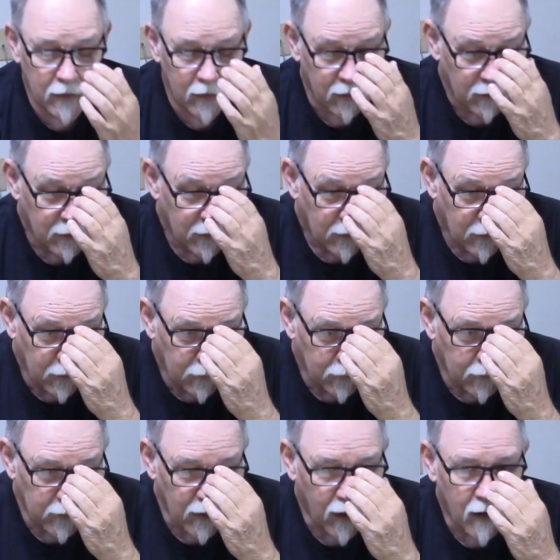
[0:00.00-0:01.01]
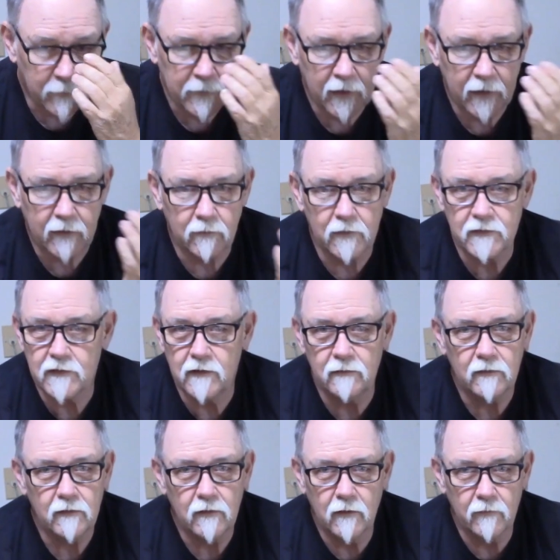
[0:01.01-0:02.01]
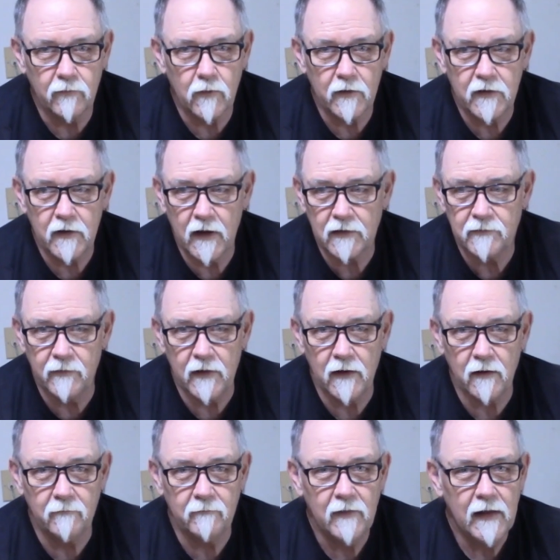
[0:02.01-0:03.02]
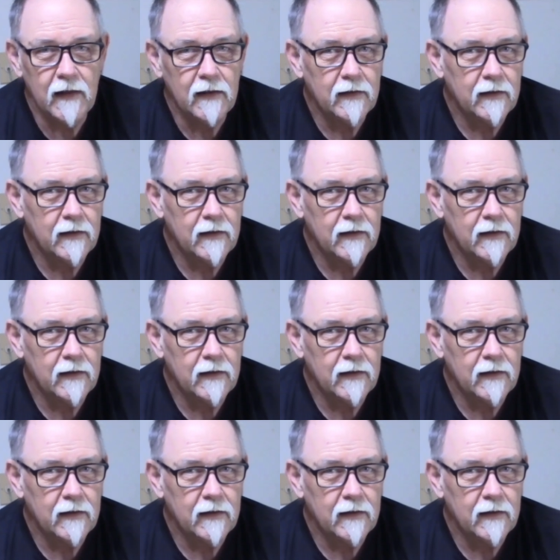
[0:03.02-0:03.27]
Now, the optic was the Vortex Venom.